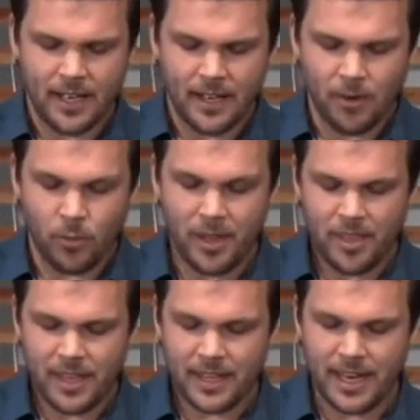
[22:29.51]
One
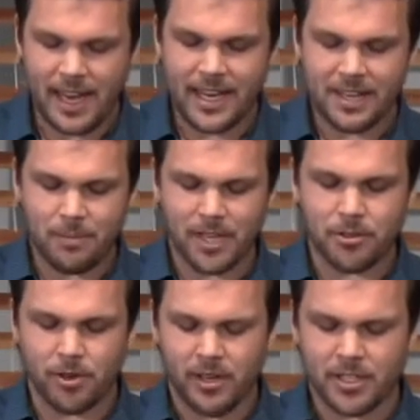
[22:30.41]
thing that aided my
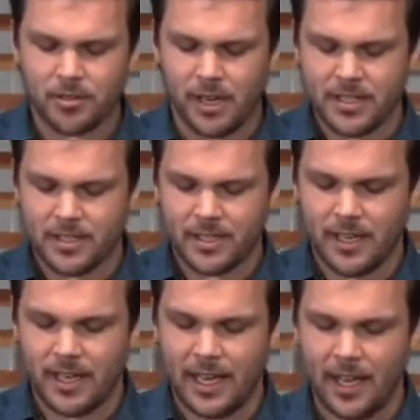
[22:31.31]
growing trust
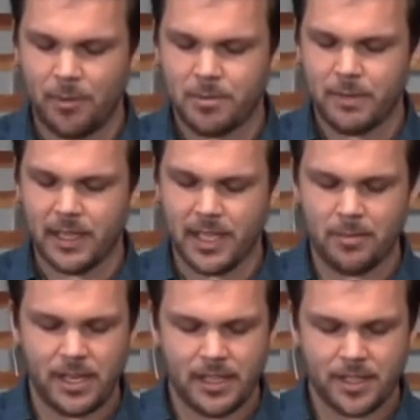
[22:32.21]
and helped me
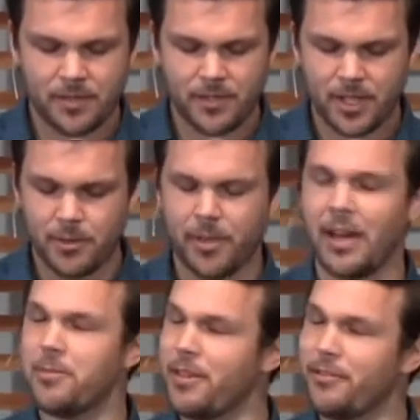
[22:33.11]
eliminate this fear
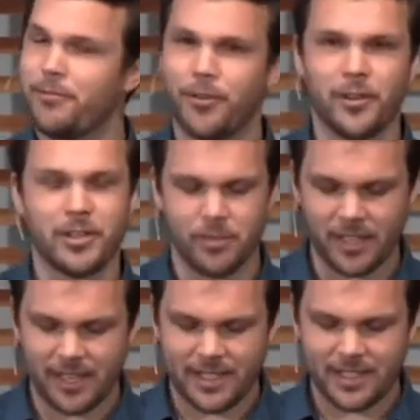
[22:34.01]
without me fully
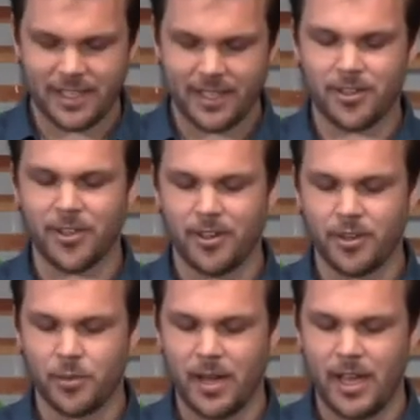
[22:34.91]
realizing it along the
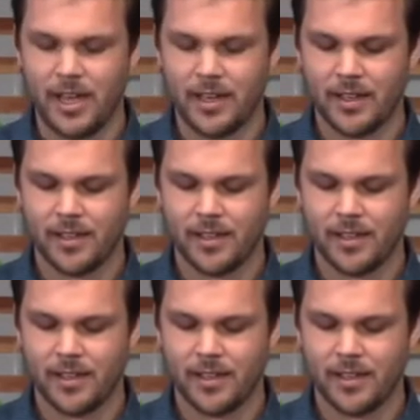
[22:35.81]
way